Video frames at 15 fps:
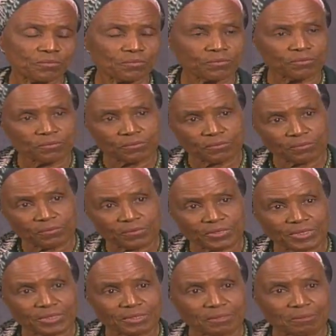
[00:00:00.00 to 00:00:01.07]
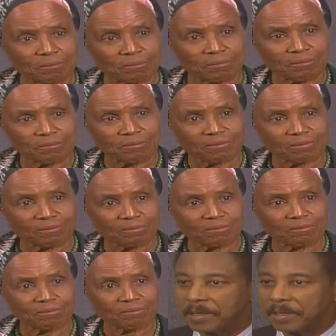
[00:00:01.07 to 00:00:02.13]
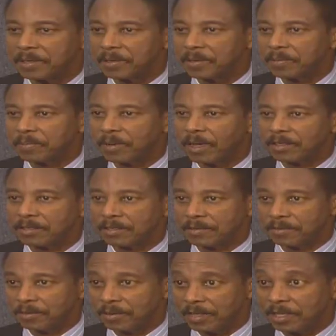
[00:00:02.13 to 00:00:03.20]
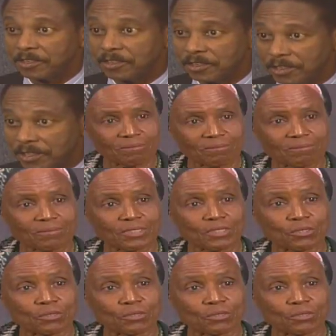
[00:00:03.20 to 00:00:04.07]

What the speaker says: So if you don't have a real good, positive relationship, then there's